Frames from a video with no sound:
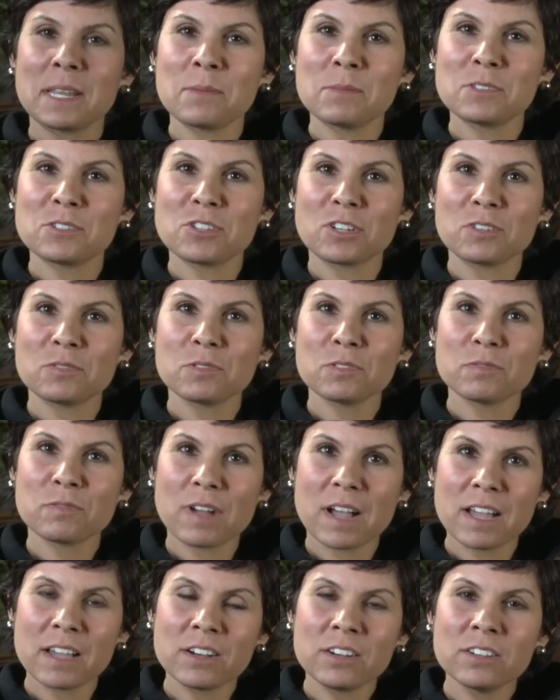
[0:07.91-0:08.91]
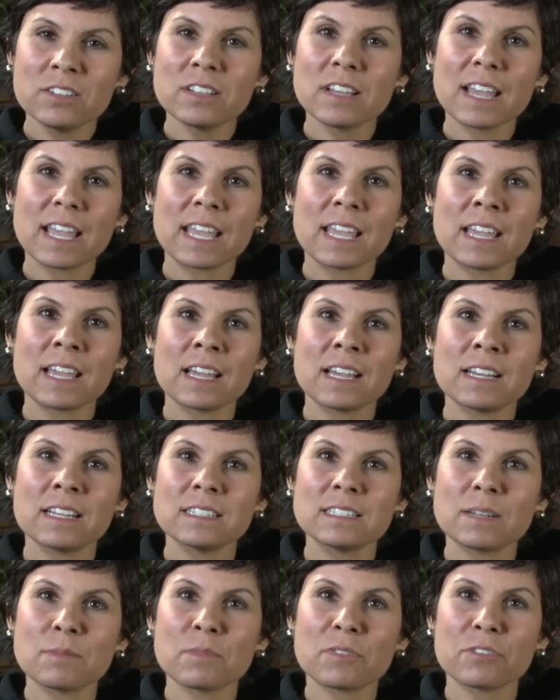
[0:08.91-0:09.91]
name is Jennifer File,
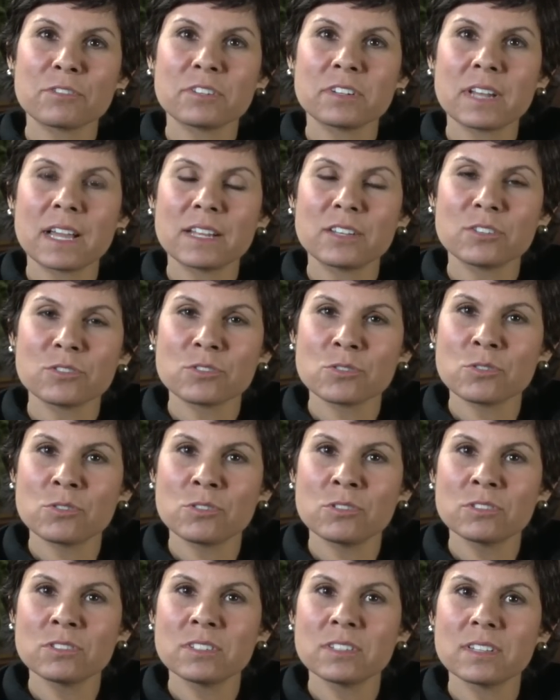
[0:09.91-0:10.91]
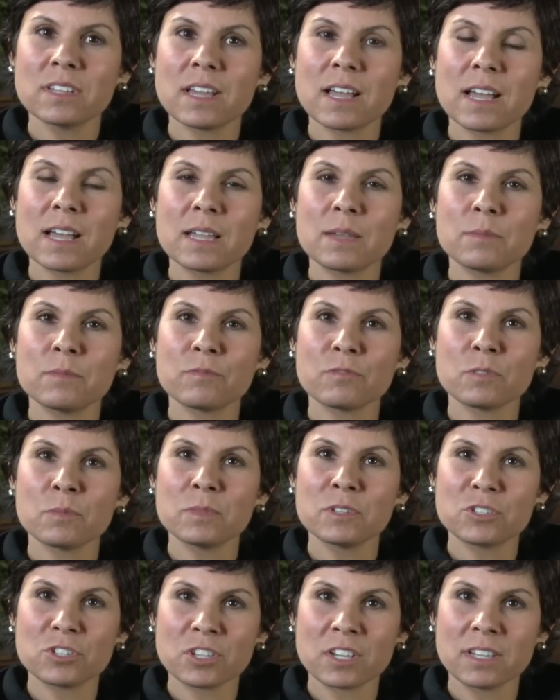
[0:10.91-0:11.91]
and I'm 39 years old. I'm from
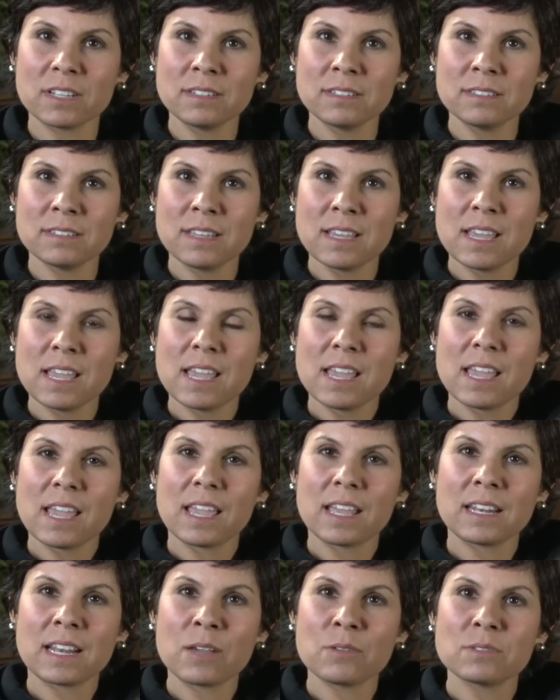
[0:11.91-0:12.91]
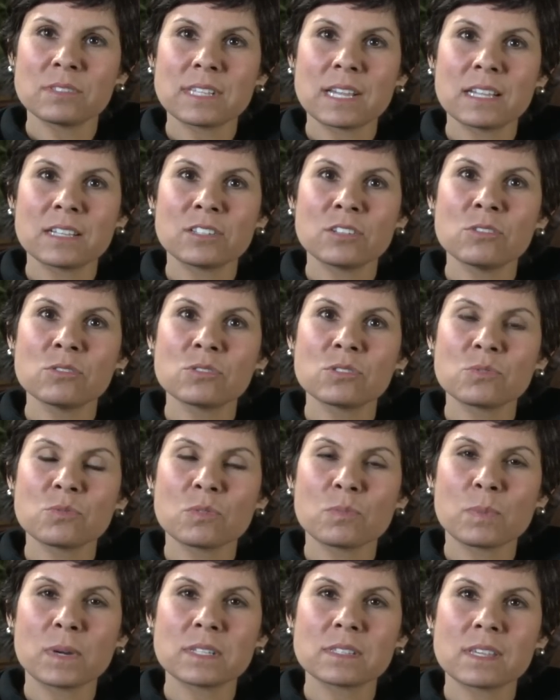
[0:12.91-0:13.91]
Michigan, and I was diagnosed
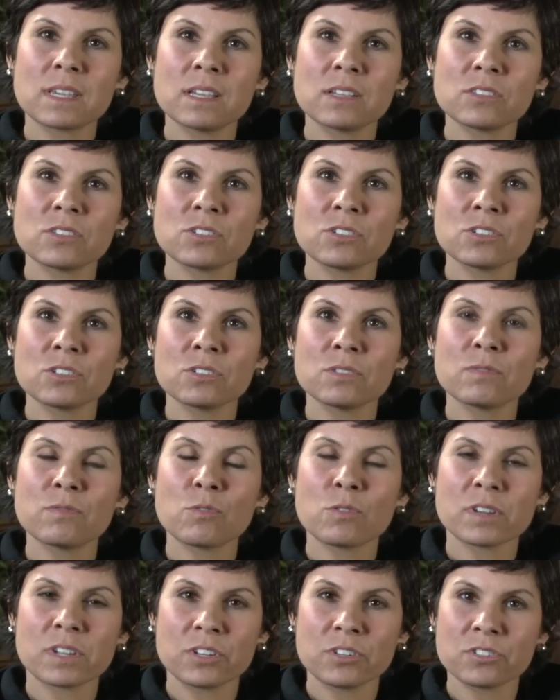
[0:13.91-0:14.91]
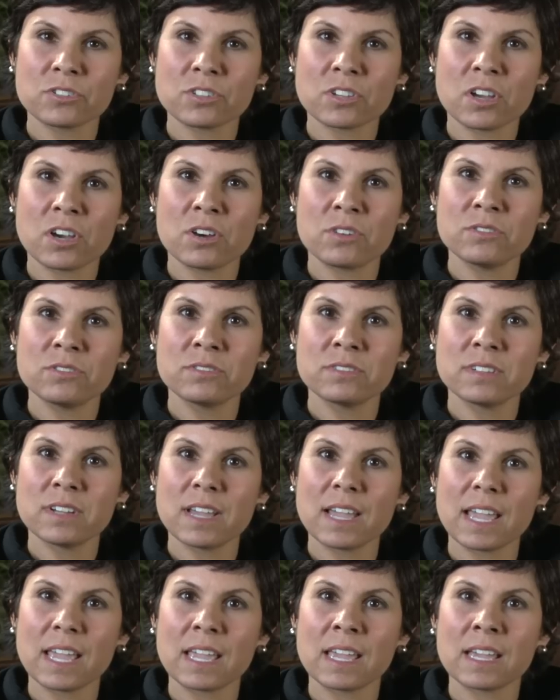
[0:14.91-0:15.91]
with breast cancer 4 years ago
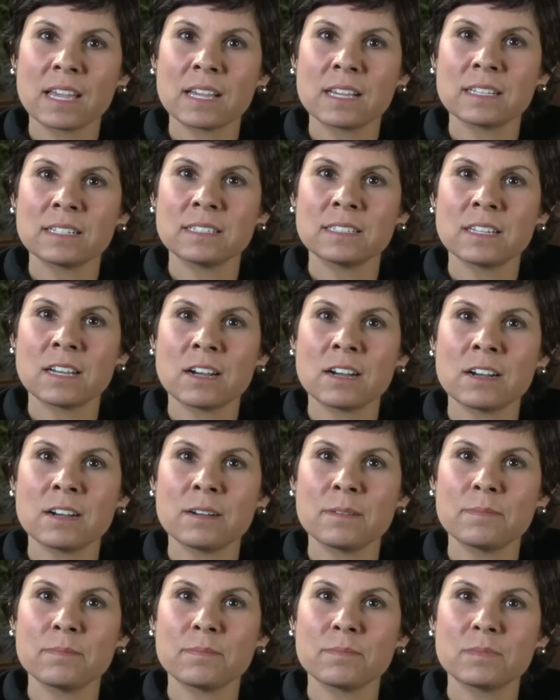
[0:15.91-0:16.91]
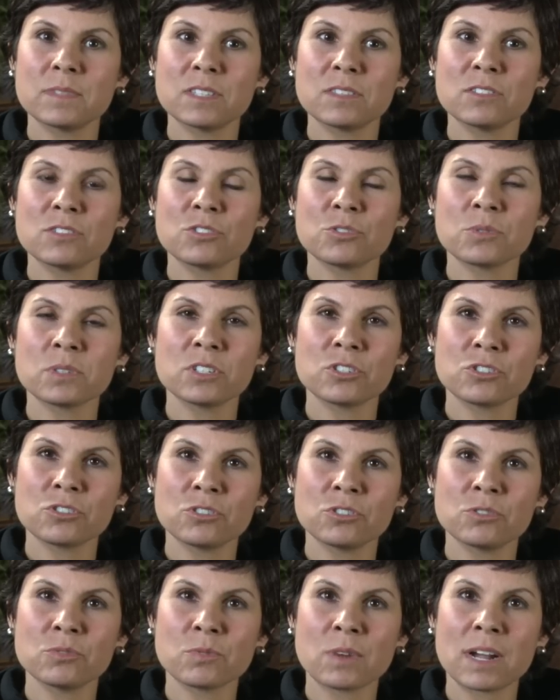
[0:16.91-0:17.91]
and did the
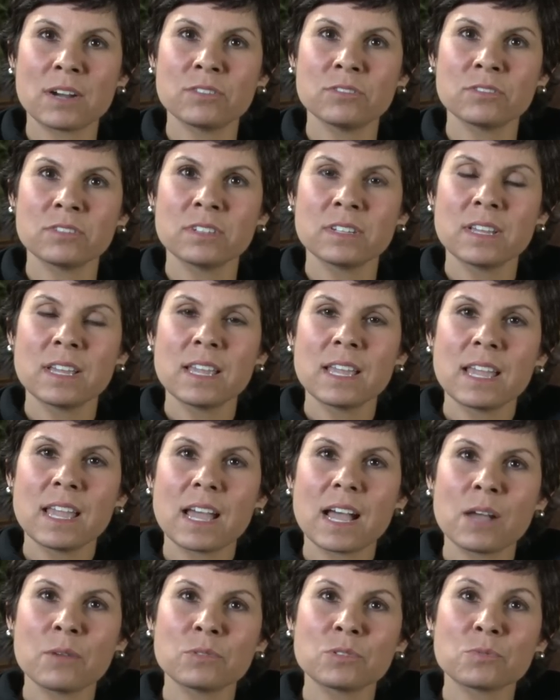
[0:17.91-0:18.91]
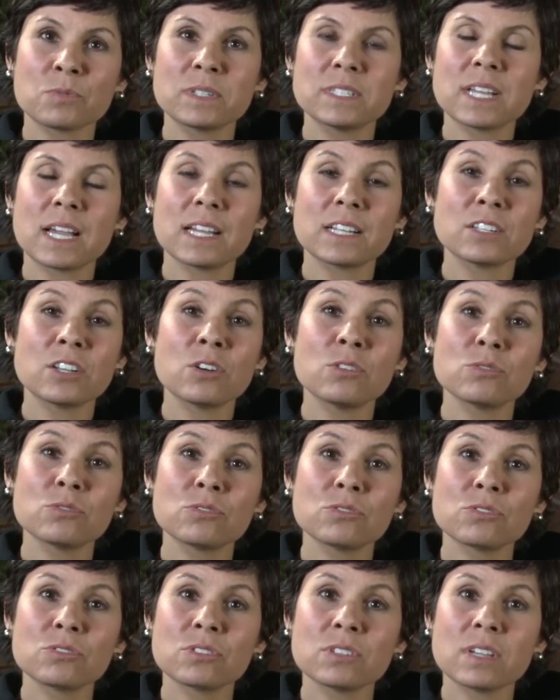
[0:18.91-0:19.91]
traditional route. I was
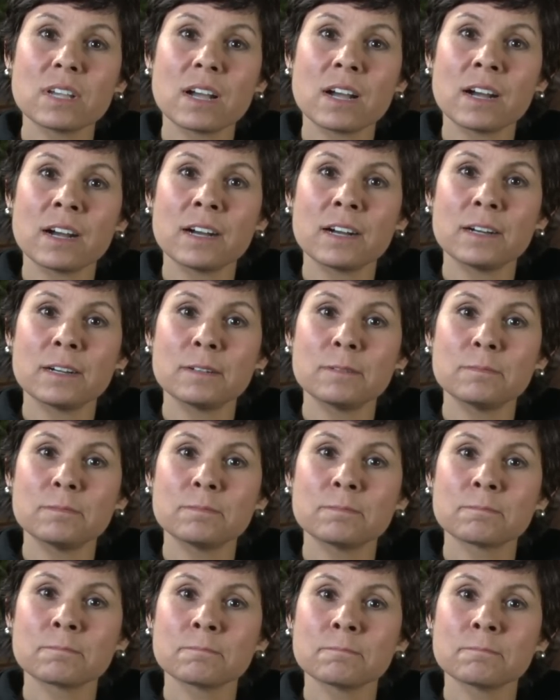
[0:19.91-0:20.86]
re-diagnosed a